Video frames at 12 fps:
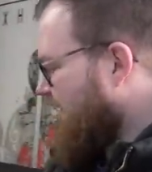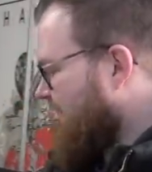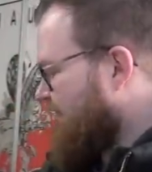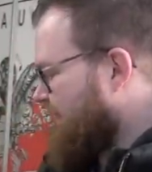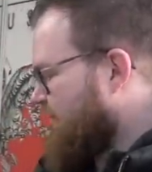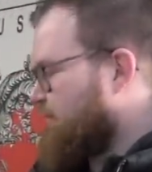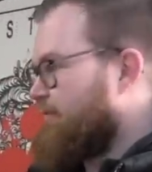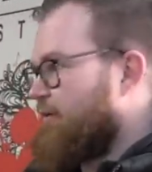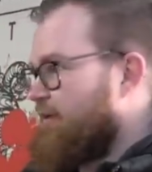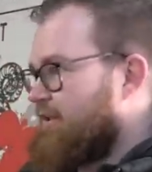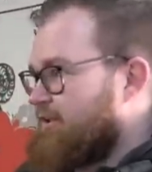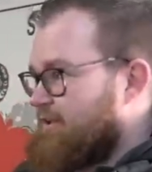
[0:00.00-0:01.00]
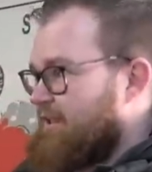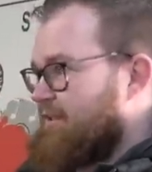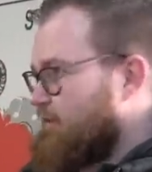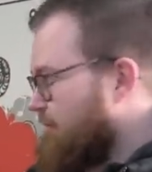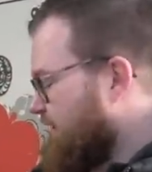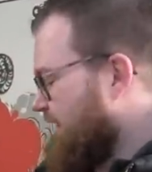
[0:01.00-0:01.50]
going to leave this with you, and as you said,
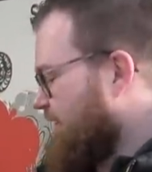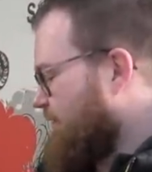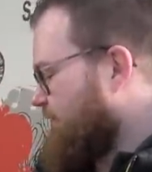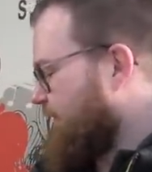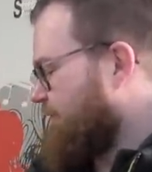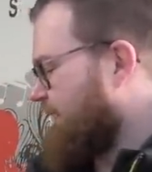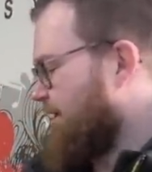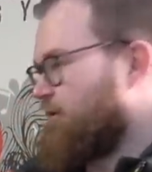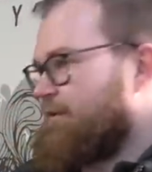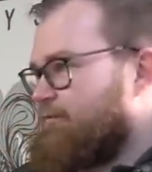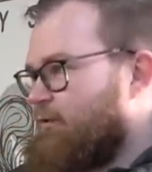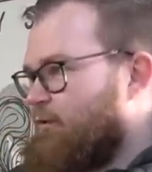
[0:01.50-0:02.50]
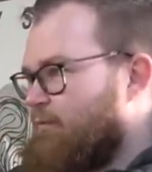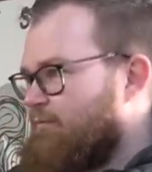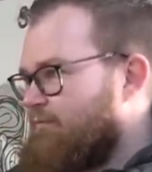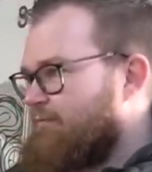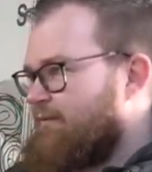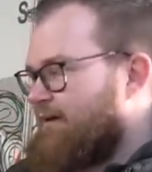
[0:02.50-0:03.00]
this will be sent off to your factory for
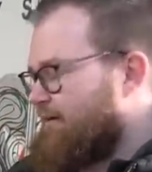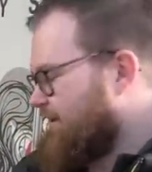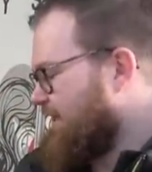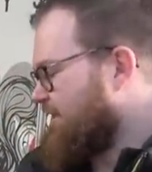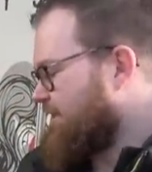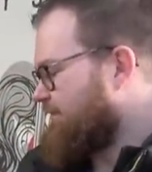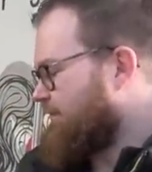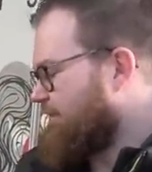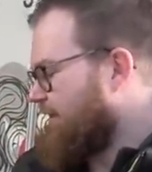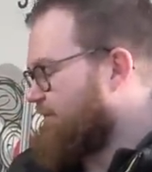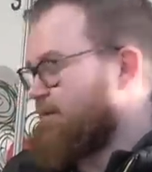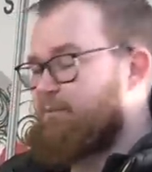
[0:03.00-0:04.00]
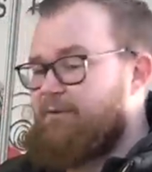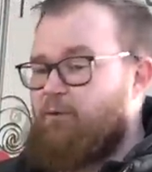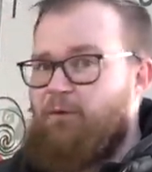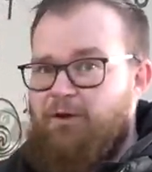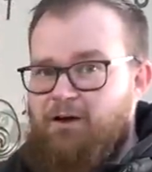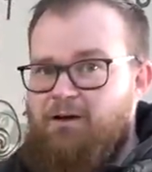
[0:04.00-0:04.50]
various stages of development yep.
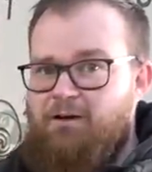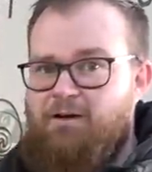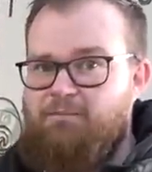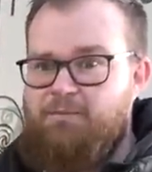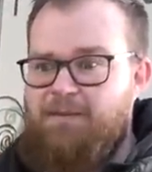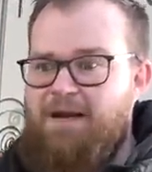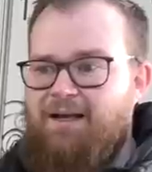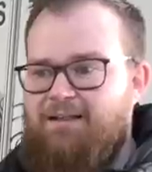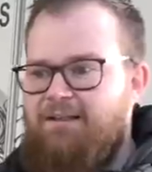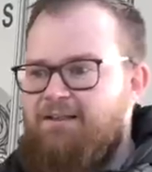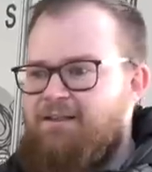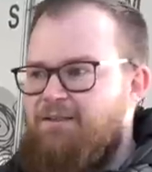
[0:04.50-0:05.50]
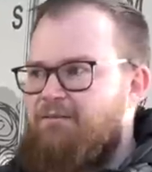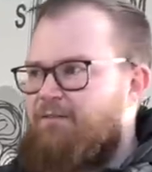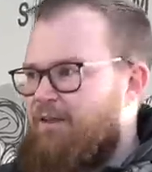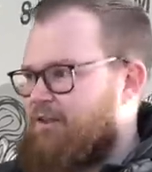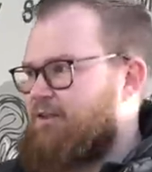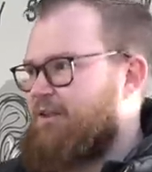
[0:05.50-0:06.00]
before the car comes back
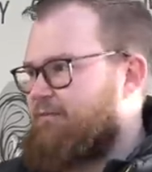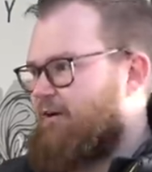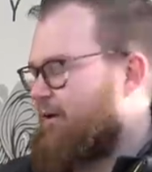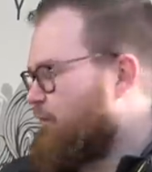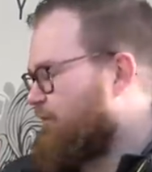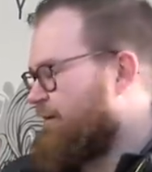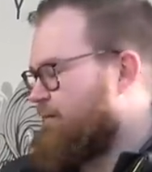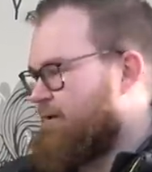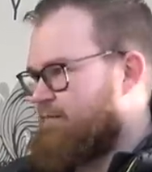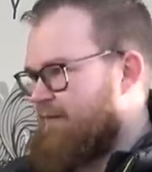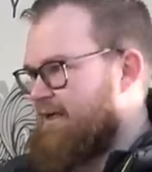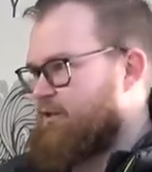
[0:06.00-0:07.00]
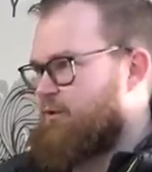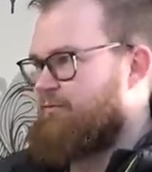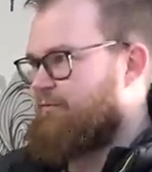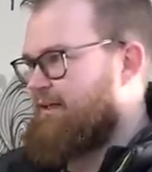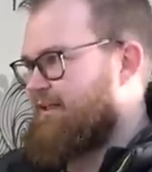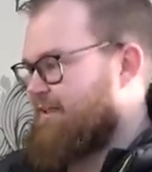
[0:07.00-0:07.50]
for, as you say, final fitment. Make sure
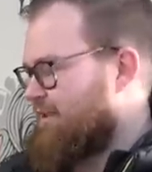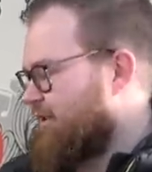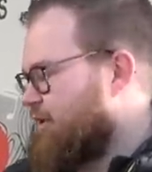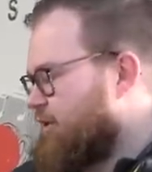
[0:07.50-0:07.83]
everything is as it